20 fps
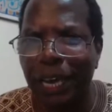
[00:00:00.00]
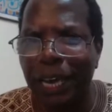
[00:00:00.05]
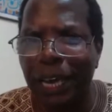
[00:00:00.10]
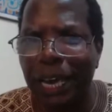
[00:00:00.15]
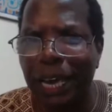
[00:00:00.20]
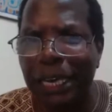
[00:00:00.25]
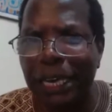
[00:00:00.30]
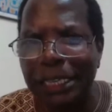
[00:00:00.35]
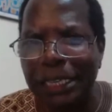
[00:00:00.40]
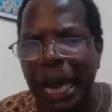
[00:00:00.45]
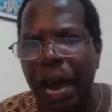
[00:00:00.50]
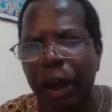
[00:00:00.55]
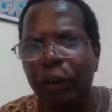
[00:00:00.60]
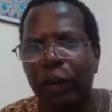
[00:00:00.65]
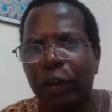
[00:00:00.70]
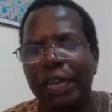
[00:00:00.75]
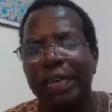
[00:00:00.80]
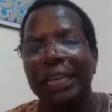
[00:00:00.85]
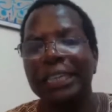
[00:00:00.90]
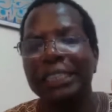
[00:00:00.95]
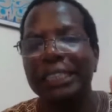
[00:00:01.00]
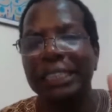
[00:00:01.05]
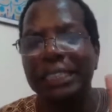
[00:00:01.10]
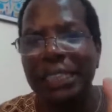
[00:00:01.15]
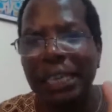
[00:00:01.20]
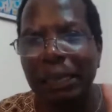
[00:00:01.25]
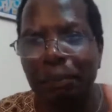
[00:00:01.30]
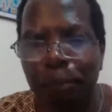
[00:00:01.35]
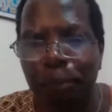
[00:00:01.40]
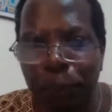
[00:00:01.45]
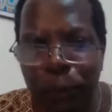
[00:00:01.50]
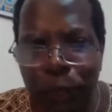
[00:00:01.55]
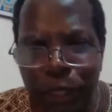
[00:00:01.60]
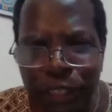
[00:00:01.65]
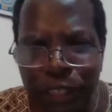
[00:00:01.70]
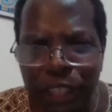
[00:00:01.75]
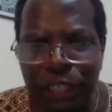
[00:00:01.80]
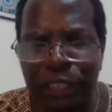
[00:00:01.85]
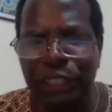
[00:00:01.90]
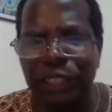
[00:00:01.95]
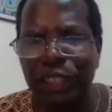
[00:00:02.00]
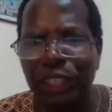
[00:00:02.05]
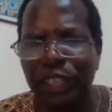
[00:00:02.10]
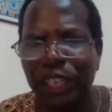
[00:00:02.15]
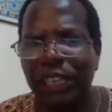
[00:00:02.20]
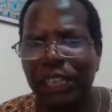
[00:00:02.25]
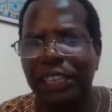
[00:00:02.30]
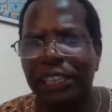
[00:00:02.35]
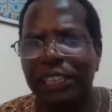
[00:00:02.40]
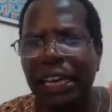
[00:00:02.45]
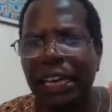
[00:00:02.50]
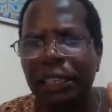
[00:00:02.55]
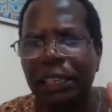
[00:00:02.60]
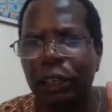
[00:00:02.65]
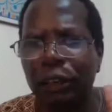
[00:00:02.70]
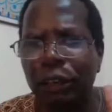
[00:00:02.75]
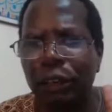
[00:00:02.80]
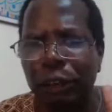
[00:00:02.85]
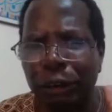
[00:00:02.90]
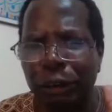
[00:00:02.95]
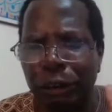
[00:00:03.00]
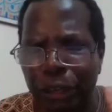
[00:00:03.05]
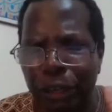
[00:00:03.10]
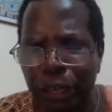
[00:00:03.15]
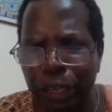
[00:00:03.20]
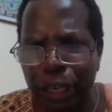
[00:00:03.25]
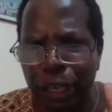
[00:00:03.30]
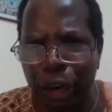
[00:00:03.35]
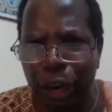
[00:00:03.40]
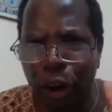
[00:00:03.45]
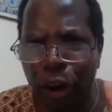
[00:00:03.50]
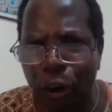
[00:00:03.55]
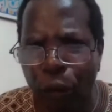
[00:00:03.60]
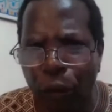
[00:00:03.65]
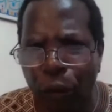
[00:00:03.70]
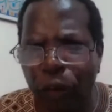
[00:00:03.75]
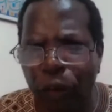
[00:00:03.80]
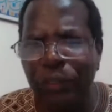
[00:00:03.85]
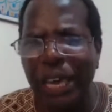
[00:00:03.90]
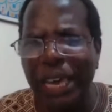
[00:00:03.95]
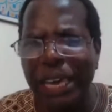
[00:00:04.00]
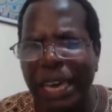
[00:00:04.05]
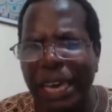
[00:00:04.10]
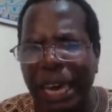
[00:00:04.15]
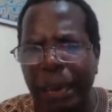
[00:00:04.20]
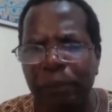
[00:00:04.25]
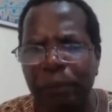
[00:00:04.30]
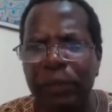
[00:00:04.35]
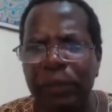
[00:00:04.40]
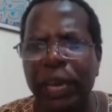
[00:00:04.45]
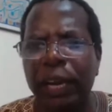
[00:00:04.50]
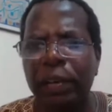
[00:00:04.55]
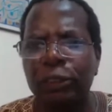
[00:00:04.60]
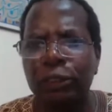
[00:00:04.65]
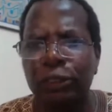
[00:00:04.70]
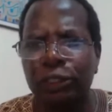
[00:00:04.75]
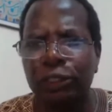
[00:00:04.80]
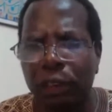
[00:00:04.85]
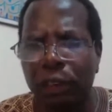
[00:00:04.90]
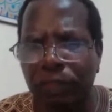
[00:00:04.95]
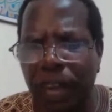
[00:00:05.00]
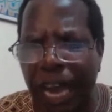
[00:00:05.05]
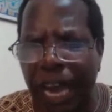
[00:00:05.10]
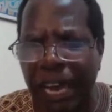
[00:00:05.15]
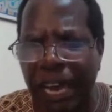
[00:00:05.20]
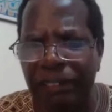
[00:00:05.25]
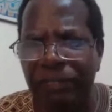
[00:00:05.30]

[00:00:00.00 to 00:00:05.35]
Now, it is important that although they came there to survive...